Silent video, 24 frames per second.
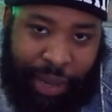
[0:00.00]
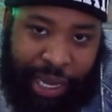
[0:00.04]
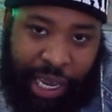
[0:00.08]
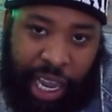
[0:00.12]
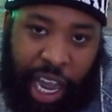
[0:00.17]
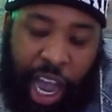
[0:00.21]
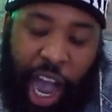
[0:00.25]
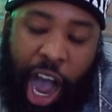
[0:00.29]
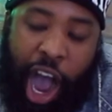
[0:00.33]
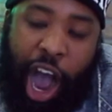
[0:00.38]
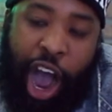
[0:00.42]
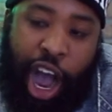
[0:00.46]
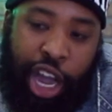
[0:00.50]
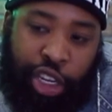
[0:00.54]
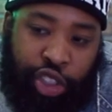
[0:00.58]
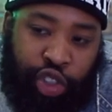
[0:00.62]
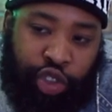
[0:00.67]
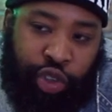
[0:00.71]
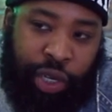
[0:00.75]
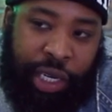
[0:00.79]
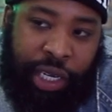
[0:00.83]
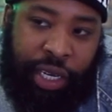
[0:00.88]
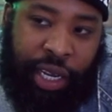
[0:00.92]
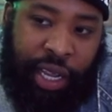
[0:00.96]
make
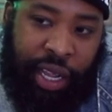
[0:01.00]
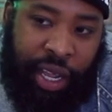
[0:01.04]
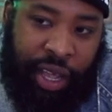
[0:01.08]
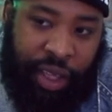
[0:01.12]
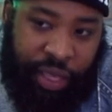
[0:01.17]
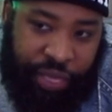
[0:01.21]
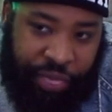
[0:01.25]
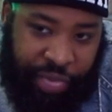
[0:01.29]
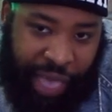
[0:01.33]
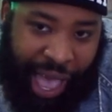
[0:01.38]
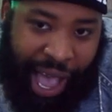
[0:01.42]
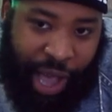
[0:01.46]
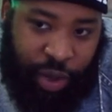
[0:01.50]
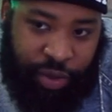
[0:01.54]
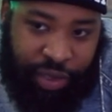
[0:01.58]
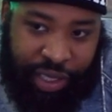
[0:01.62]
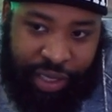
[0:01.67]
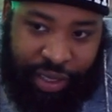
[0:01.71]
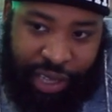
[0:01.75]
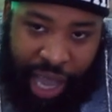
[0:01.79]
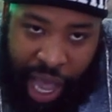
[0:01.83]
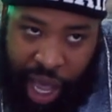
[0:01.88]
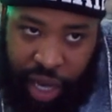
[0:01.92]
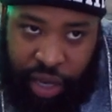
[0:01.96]

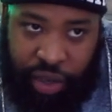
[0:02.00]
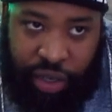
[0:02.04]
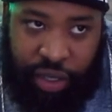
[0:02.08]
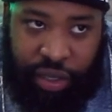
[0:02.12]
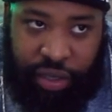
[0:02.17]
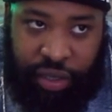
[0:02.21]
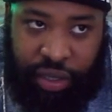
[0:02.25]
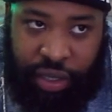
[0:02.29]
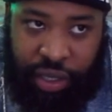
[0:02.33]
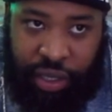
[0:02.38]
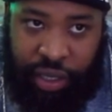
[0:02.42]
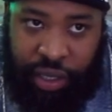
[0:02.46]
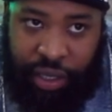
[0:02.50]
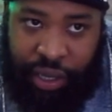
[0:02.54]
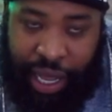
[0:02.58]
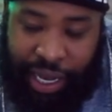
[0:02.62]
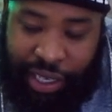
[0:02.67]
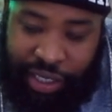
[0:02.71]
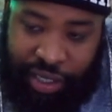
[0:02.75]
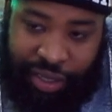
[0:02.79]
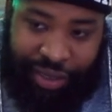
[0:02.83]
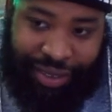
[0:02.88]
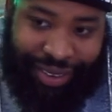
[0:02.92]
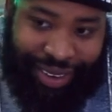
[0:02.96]
$100,000.
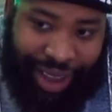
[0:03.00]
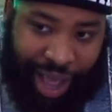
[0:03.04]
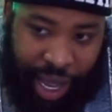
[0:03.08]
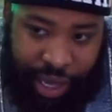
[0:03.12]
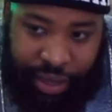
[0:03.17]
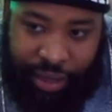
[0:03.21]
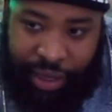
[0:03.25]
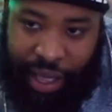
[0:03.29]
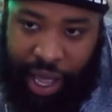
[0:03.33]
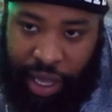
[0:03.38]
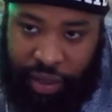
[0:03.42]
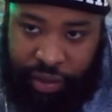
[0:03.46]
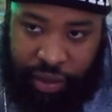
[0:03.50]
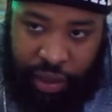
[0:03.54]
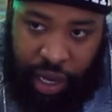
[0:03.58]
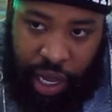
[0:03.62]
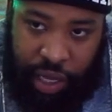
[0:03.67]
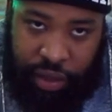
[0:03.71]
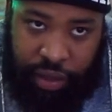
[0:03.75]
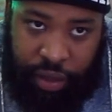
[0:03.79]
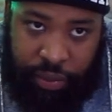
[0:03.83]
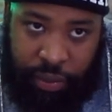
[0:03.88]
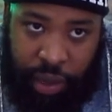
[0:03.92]
That is $9,000